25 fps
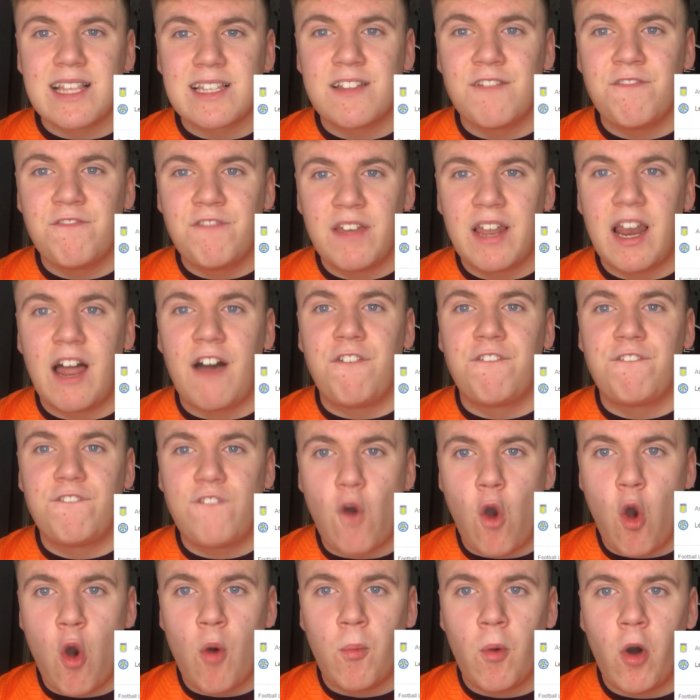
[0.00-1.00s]
Aston Villa
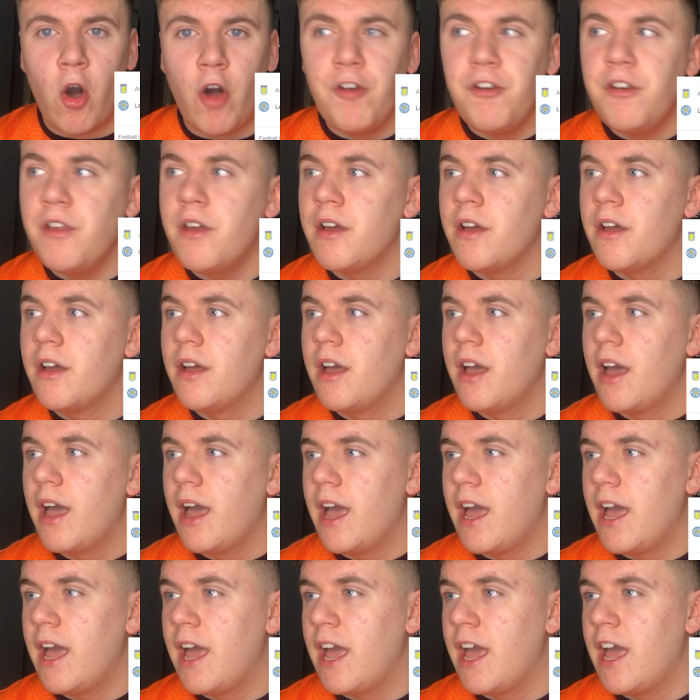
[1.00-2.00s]
4-1,
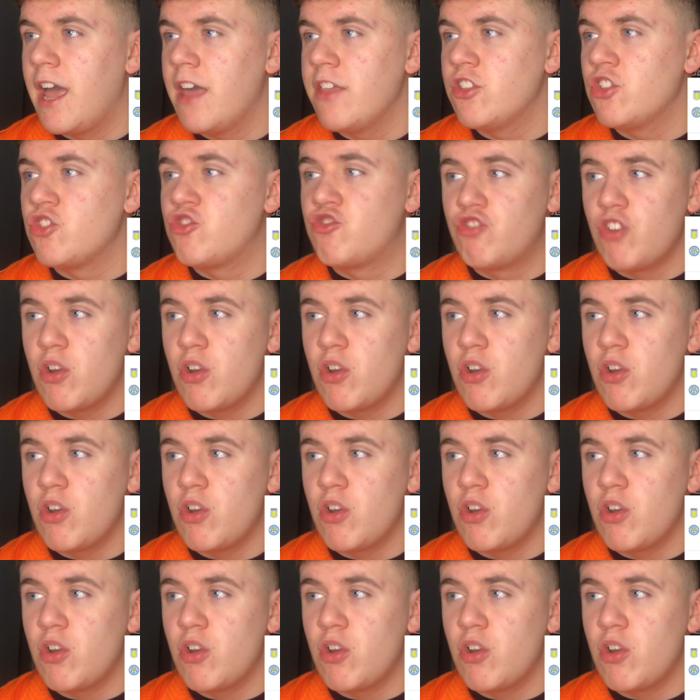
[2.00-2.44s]
they